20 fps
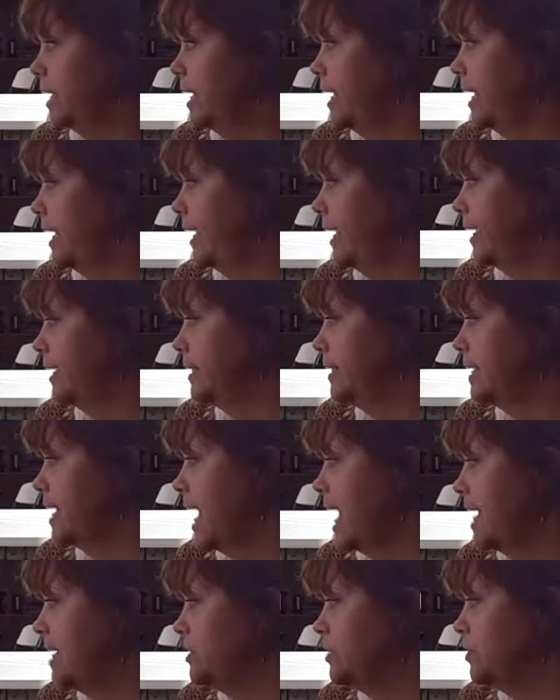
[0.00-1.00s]
And
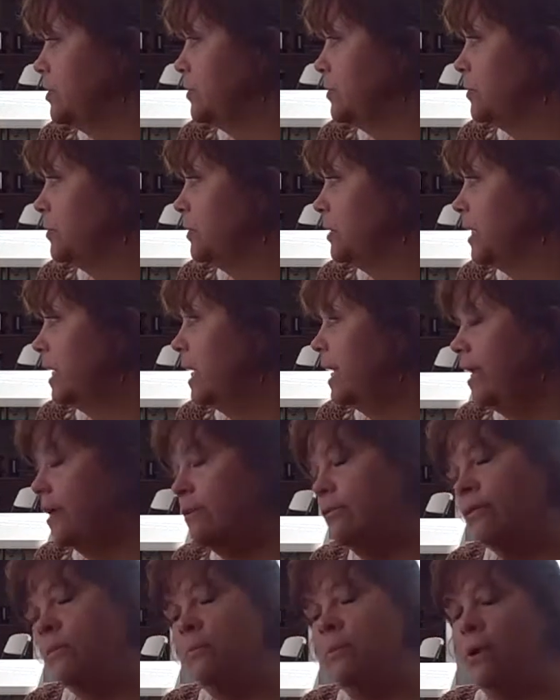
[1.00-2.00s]
as you hear
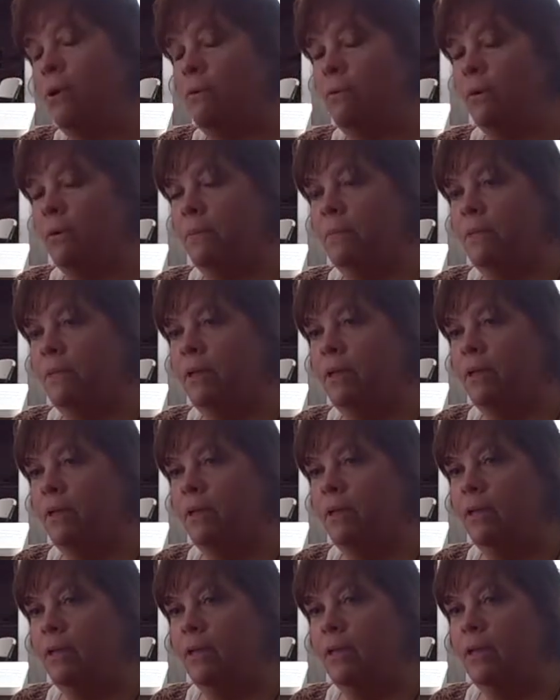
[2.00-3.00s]
the poem,
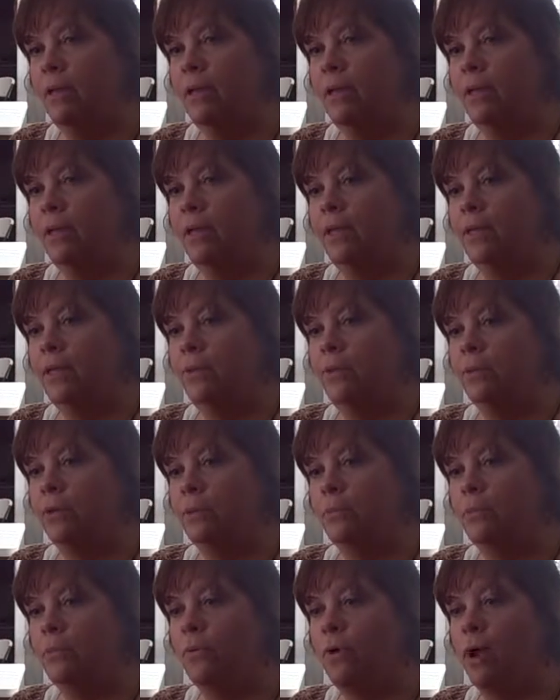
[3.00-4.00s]
you
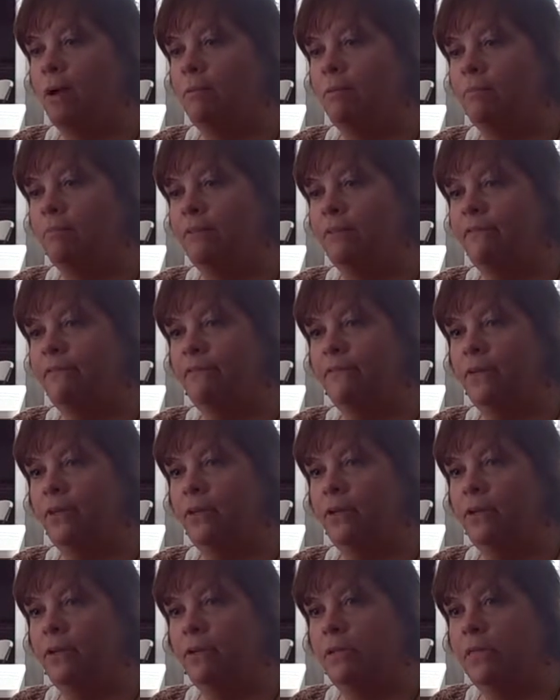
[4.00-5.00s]
can probably
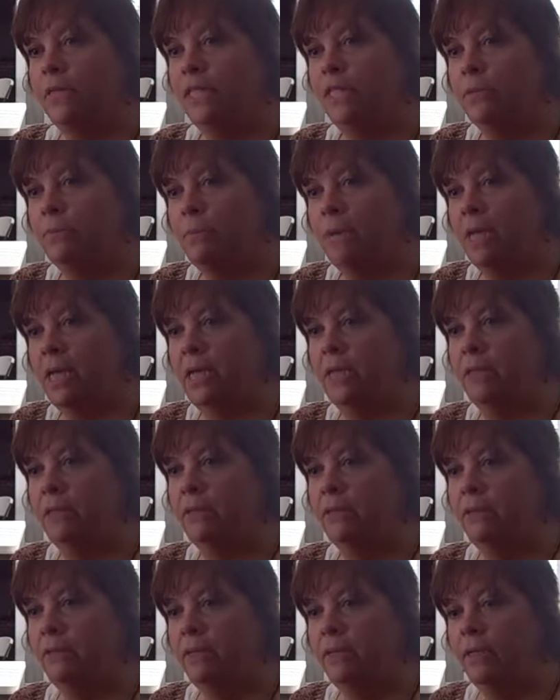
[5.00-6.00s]
feel,
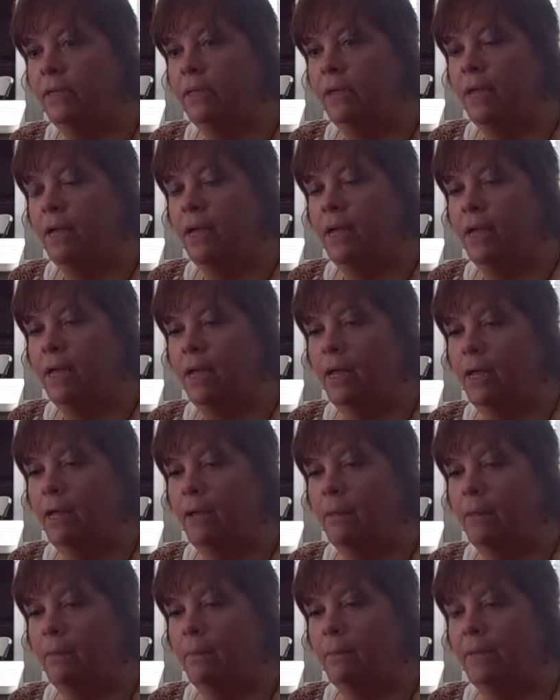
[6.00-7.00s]
smell,
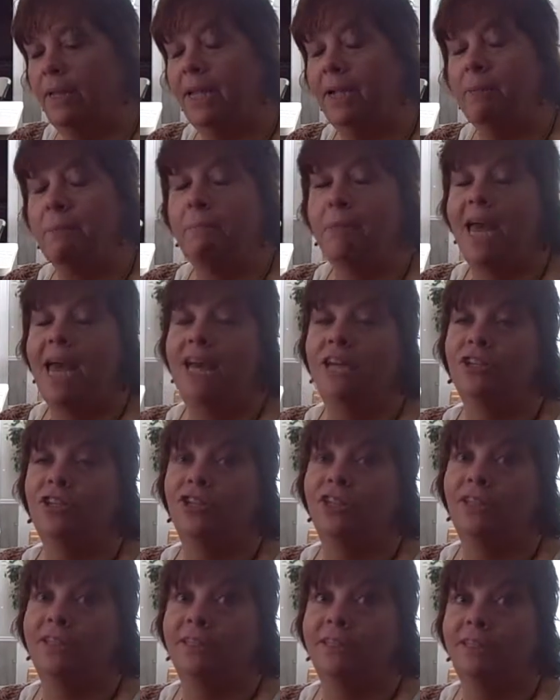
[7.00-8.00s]
and
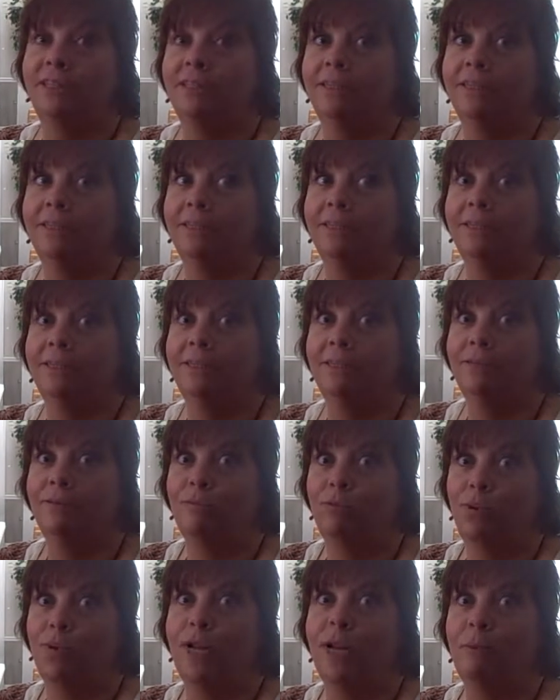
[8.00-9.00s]
imagine
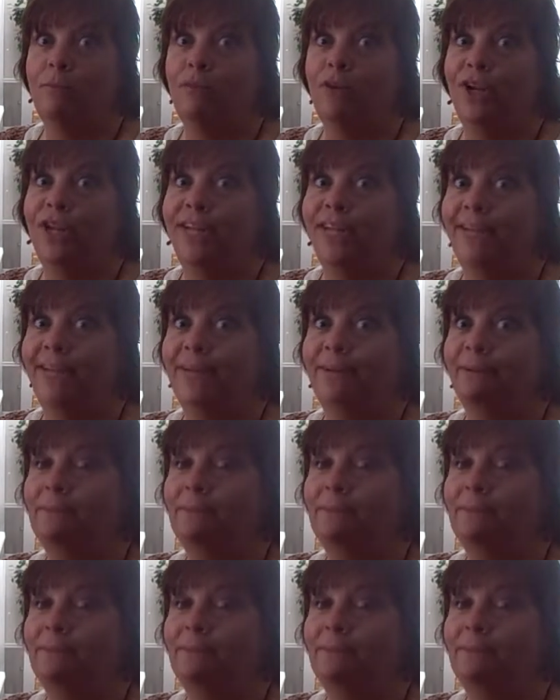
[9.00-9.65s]
what I'm reading.